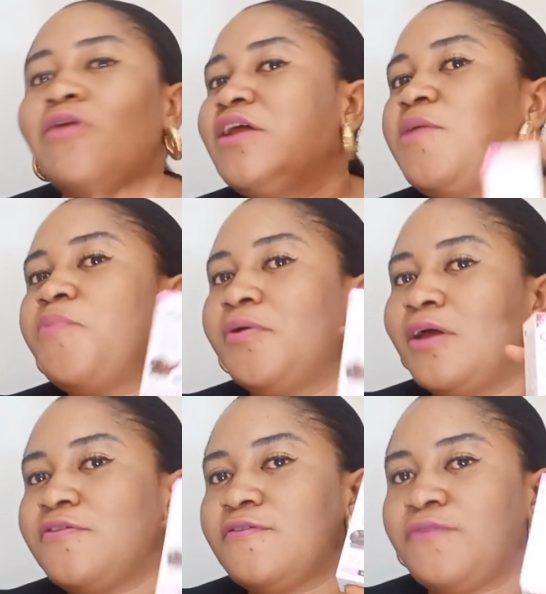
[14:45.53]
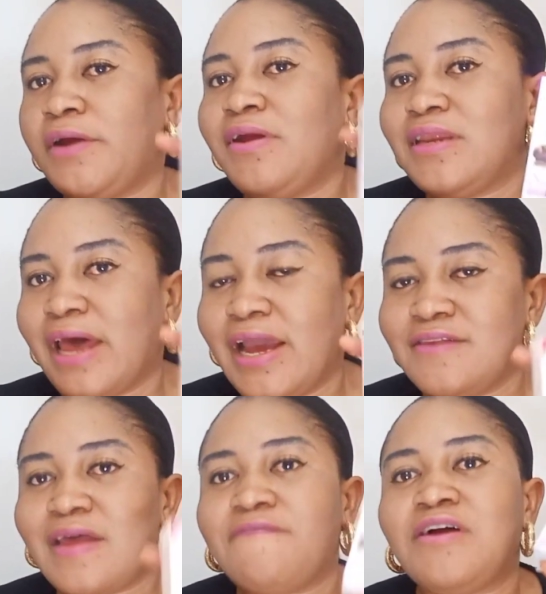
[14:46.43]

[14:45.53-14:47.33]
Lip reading: Collagen product is very nice.